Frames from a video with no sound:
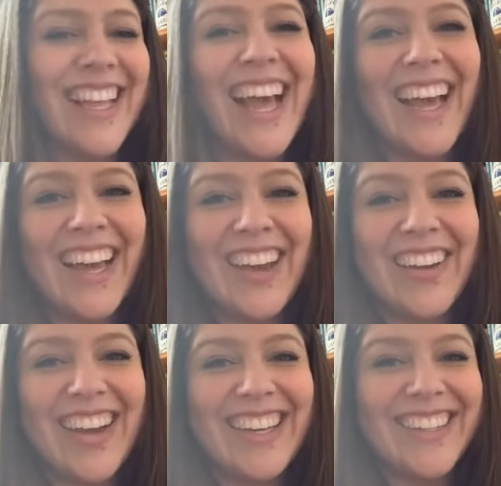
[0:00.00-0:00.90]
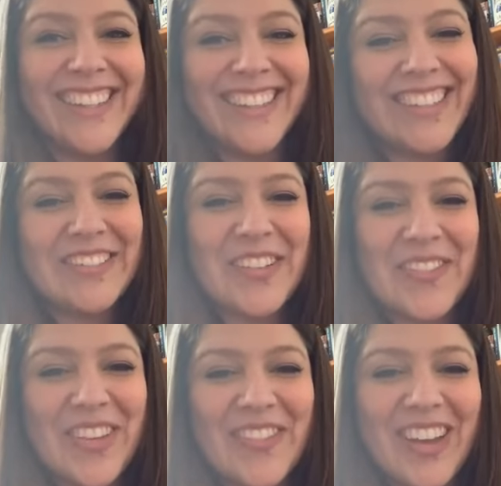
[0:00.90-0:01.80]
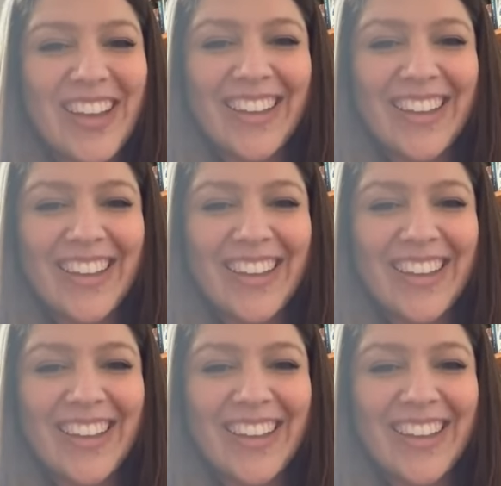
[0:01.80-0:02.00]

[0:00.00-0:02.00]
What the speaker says: Hi, Erin. You're my favorite.